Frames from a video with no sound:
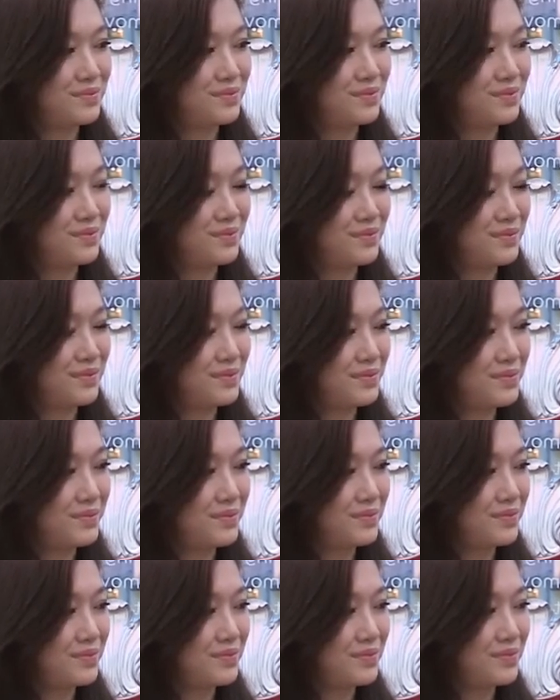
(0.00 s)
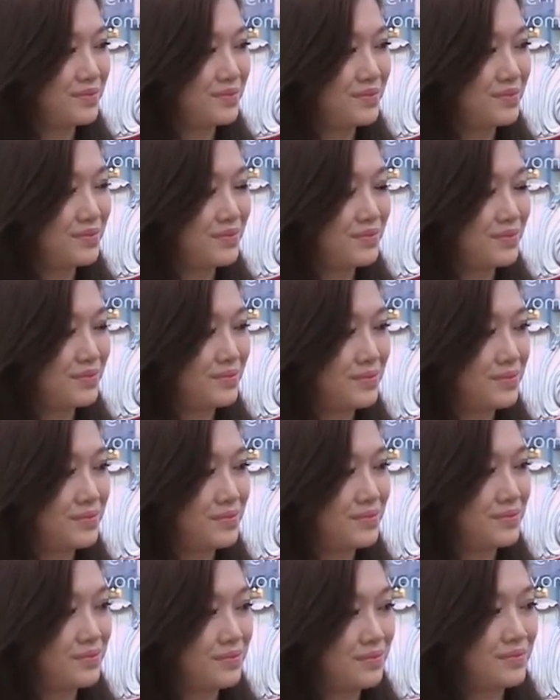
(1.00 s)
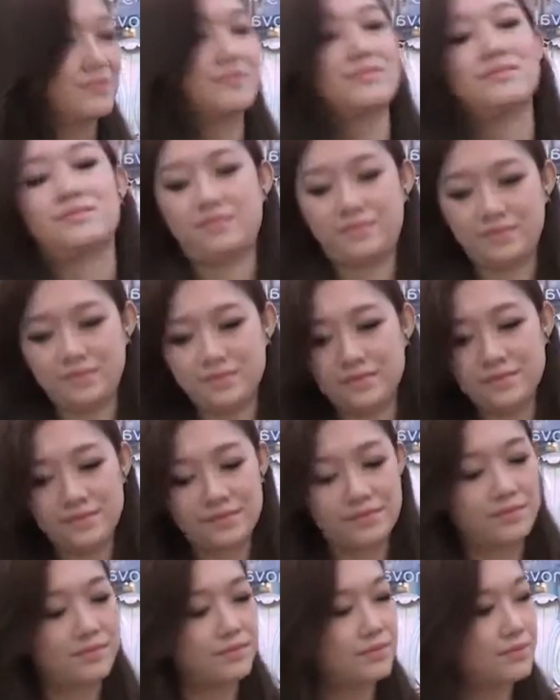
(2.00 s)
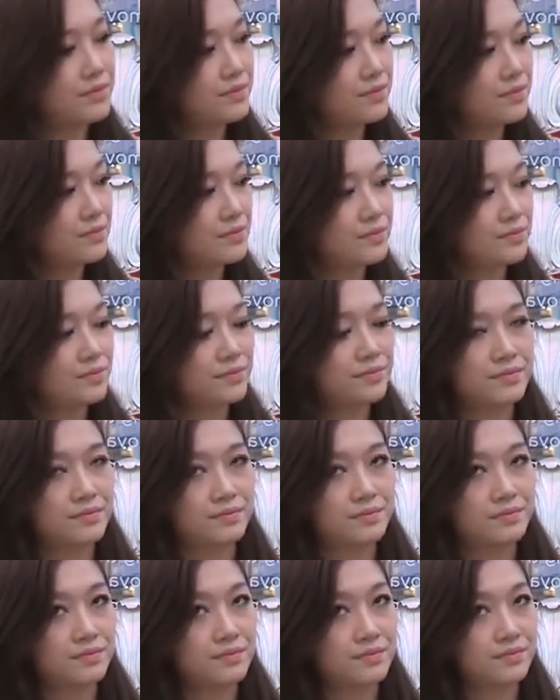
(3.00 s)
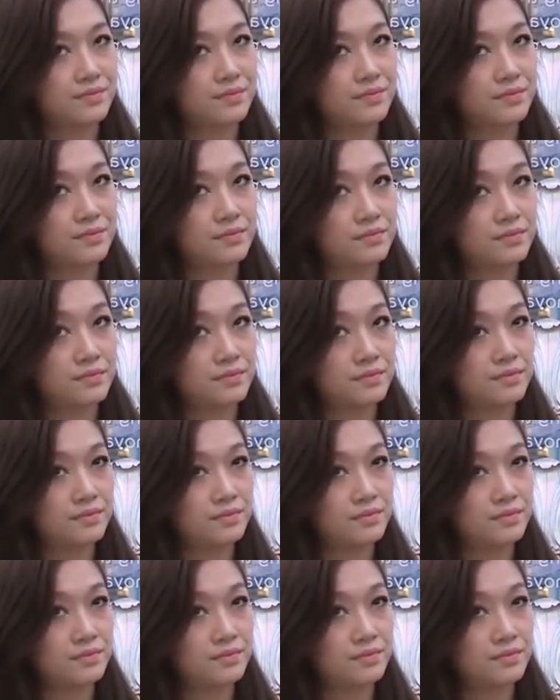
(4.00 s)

[no speech]